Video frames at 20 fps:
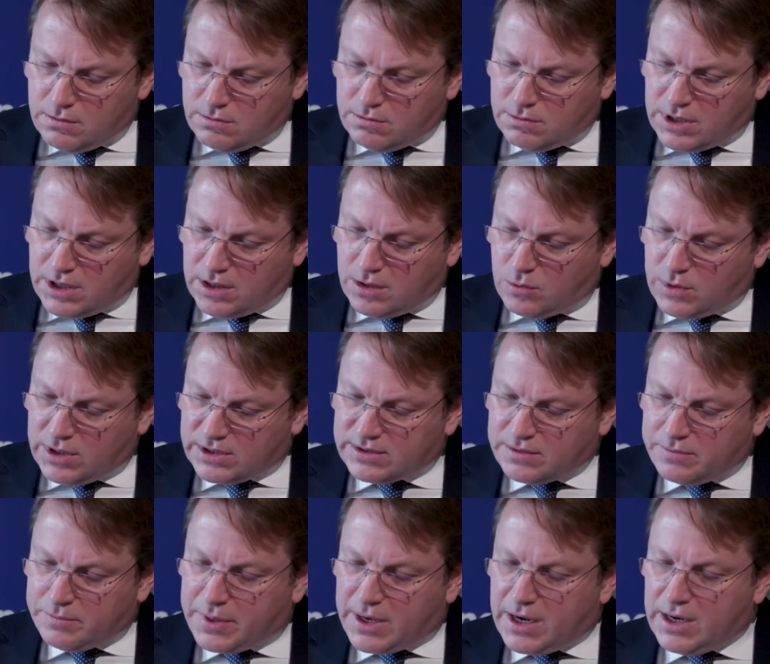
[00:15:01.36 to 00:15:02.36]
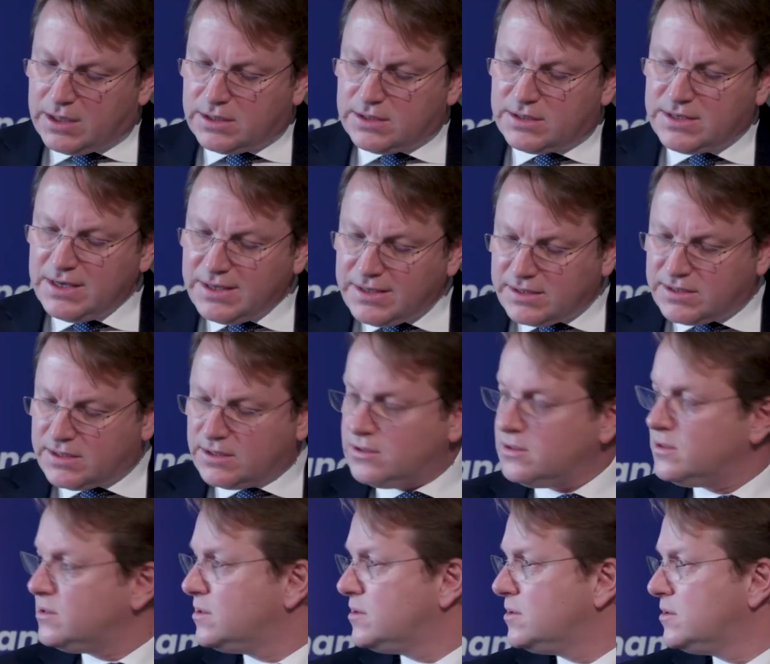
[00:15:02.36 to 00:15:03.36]
that the Western Balkan
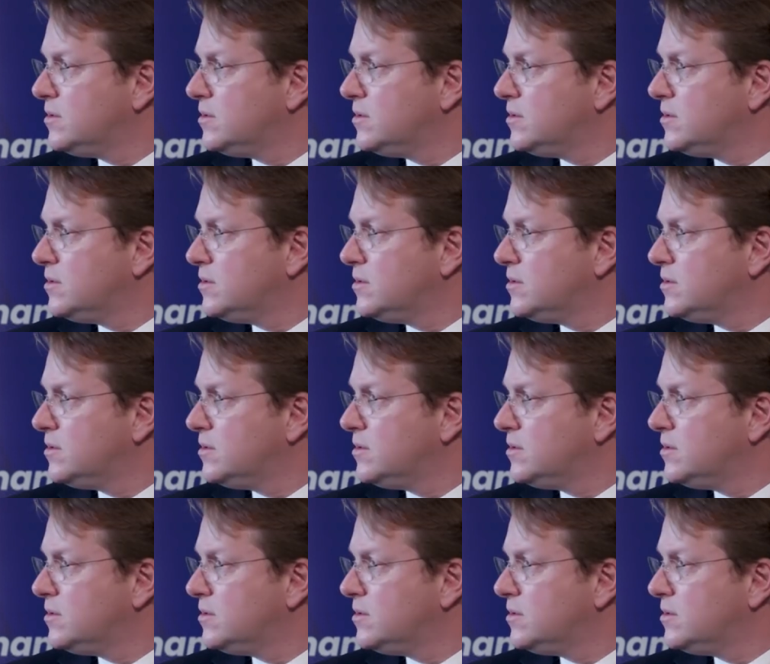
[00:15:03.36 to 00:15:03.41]
citizens